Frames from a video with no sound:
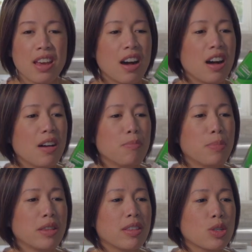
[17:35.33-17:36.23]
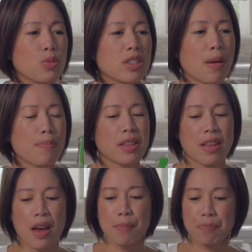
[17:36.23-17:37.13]
But this was something
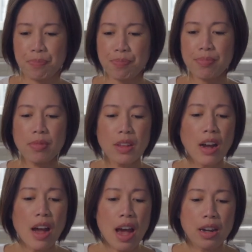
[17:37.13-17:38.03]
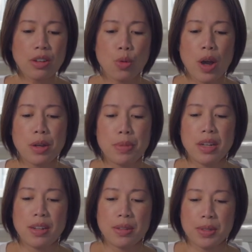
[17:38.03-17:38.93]
that I had quite a
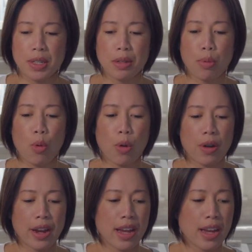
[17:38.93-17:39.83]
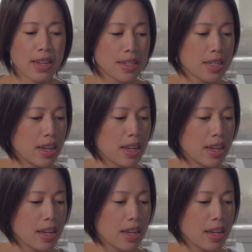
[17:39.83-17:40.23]
bit in Singapore, and